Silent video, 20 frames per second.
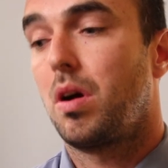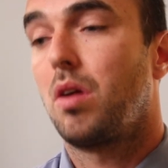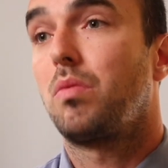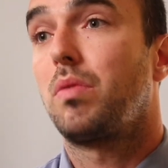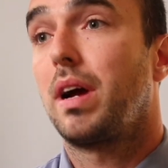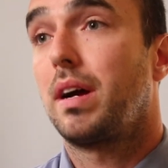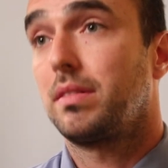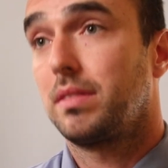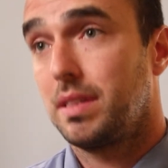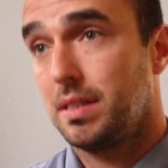
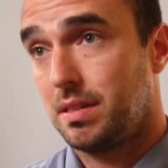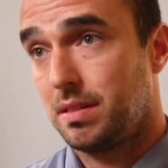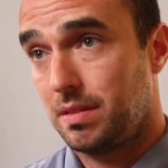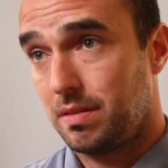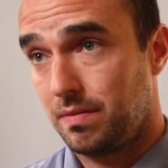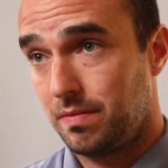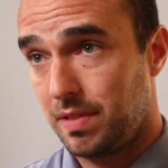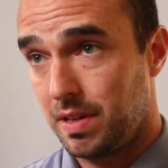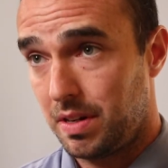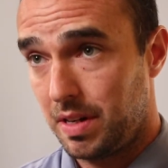around this
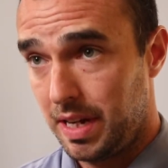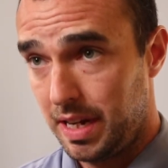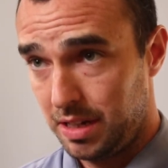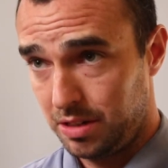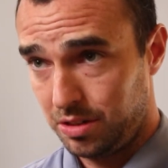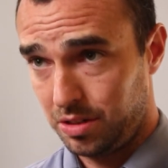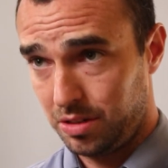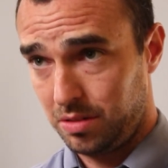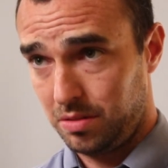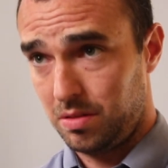very
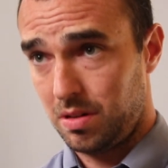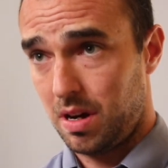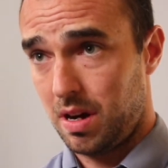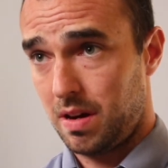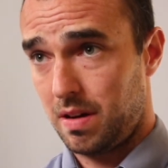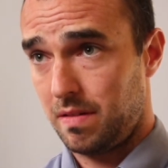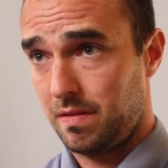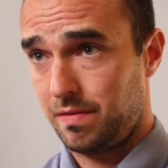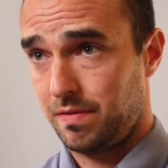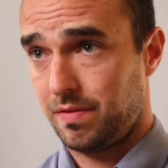issue
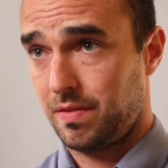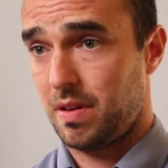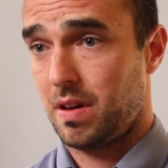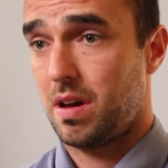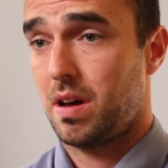of